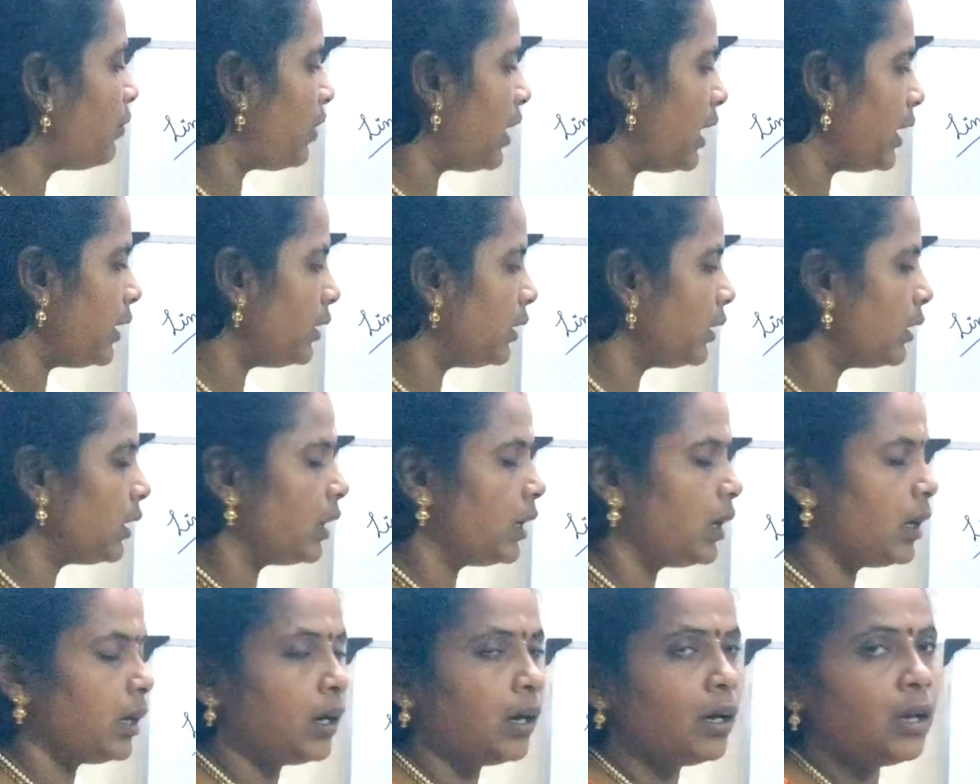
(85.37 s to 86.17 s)
one
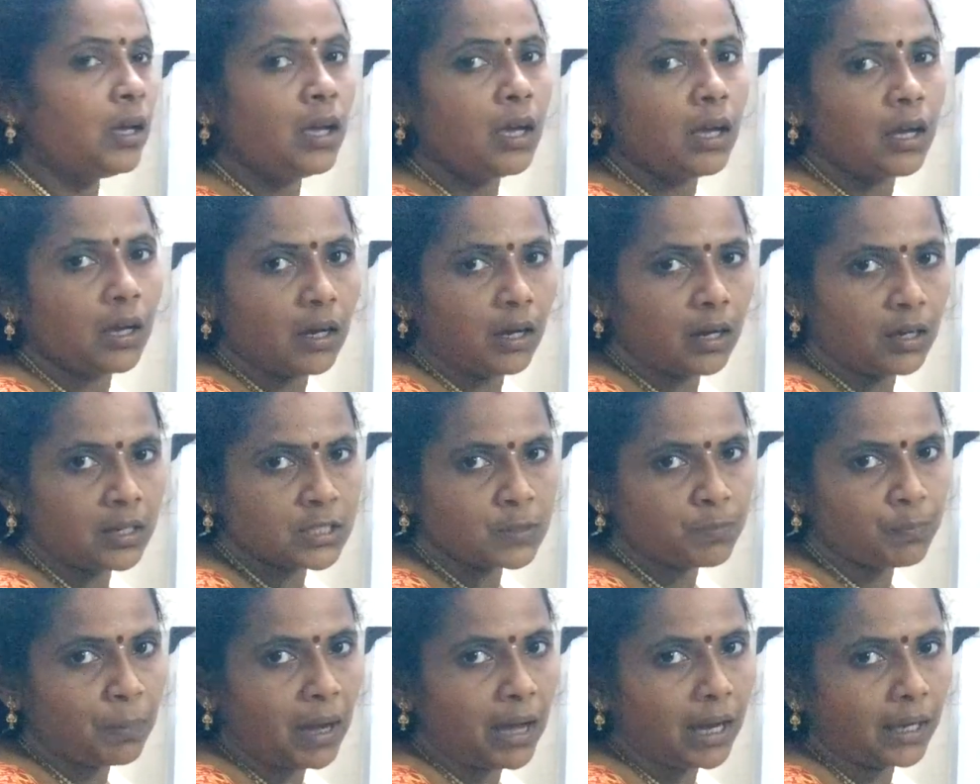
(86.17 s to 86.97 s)

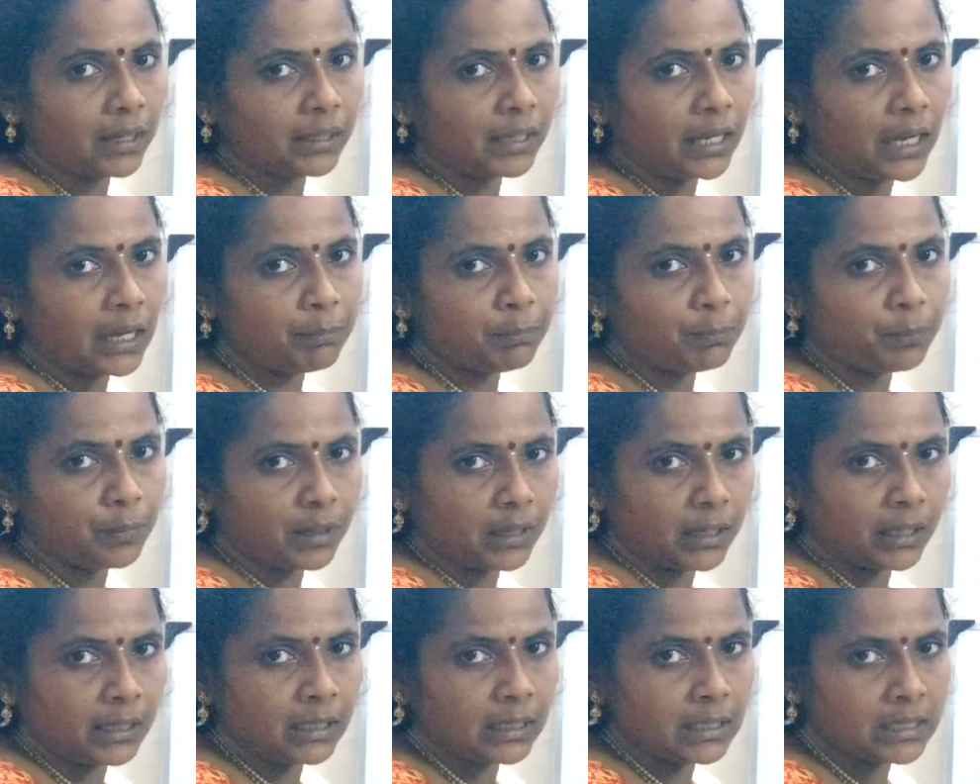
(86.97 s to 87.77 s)
spark gap
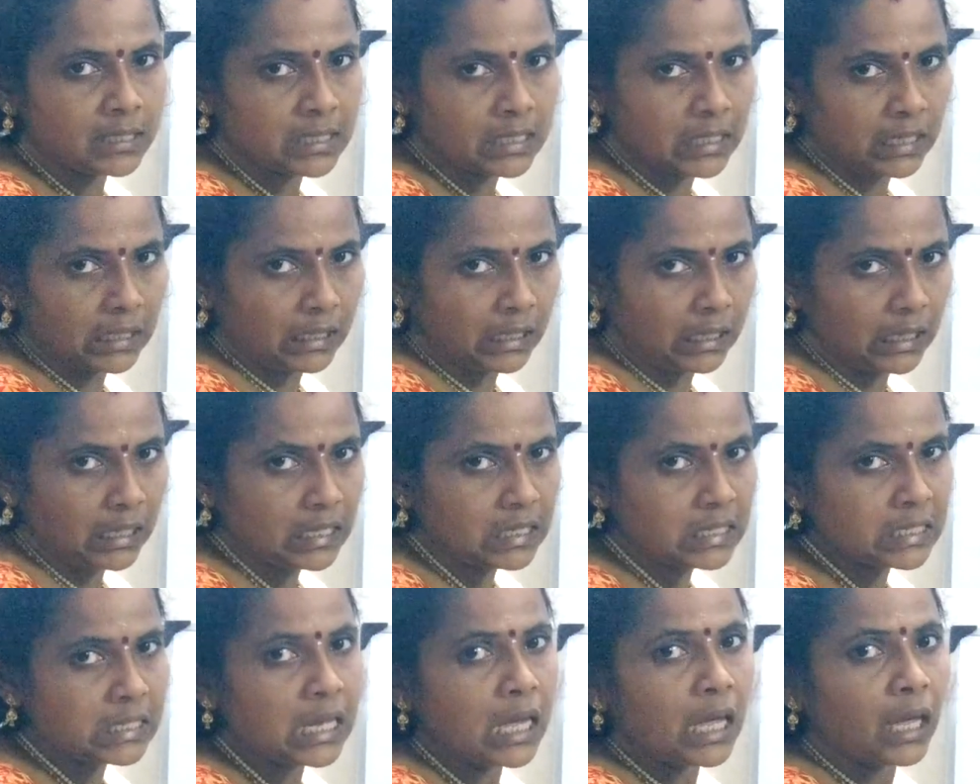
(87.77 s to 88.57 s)
in series.
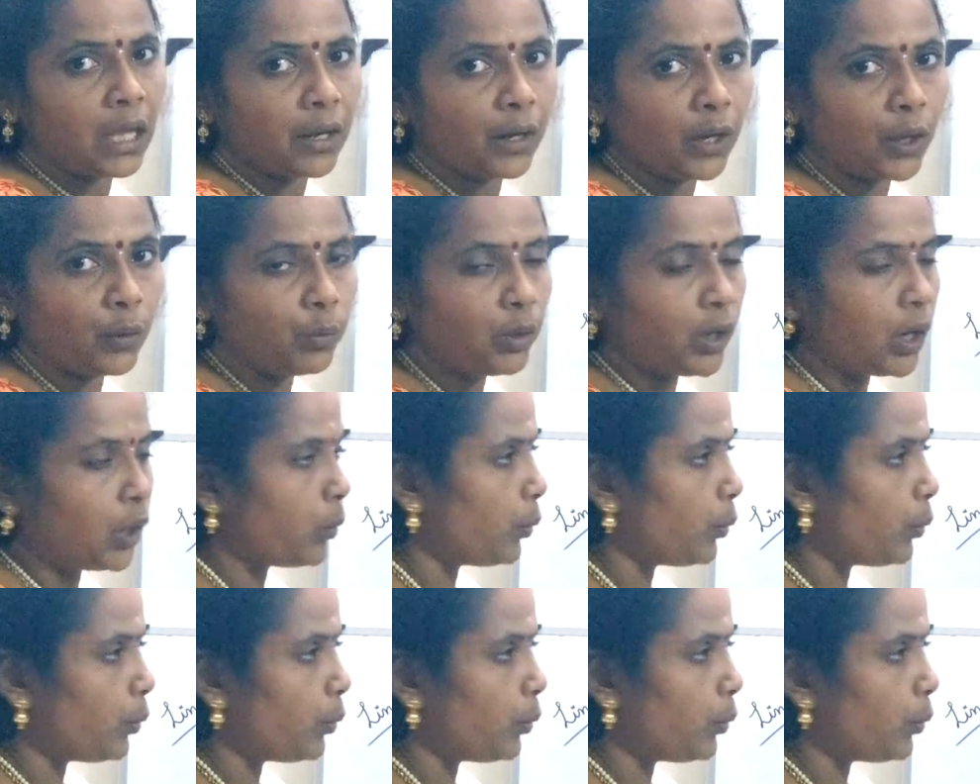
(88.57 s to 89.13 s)
Now you are